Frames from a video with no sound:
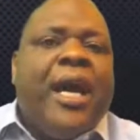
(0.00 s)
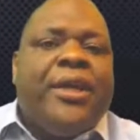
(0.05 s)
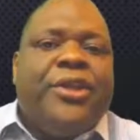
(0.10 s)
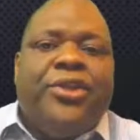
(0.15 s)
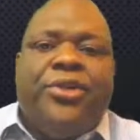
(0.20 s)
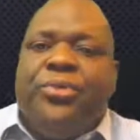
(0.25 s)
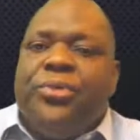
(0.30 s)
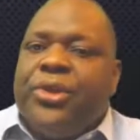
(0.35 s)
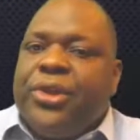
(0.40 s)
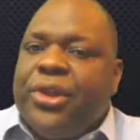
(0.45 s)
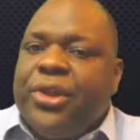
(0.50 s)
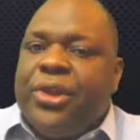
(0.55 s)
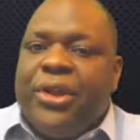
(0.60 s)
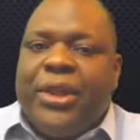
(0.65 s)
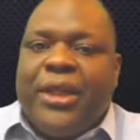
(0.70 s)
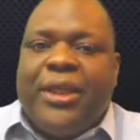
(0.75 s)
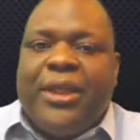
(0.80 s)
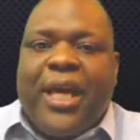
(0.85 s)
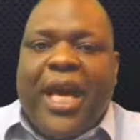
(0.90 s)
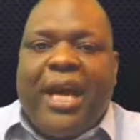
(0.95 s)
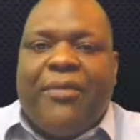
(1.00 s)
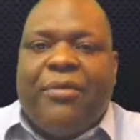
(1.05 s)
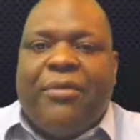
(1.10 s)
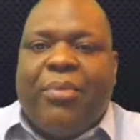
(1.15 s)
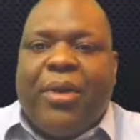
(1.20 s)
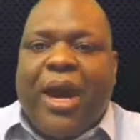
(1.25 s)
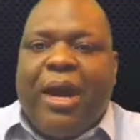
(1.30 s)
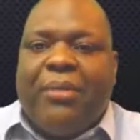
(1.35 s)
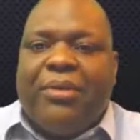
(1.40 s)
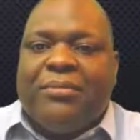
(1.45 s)
You could have a
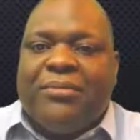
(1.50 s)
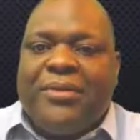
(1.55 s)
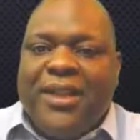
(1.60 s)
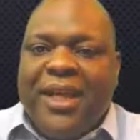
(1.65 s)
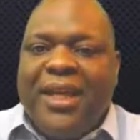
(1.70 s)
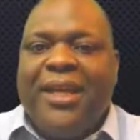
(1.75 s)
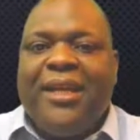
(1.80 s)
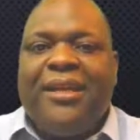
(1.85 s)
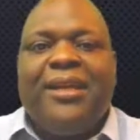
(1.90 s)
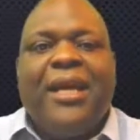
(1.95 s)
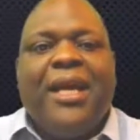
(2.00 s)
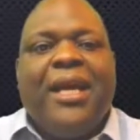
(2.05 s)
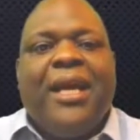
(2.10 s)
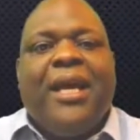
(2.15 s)
problem tenant